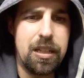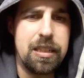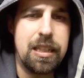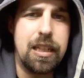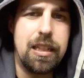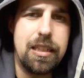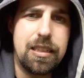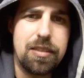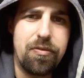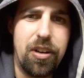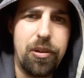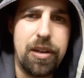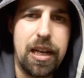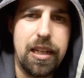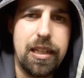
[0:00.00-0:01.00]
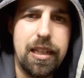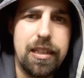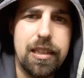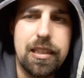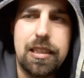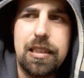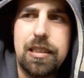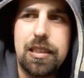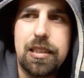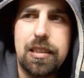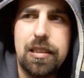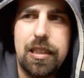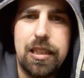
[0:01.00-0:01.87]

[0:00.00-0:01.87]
then it's very handy that it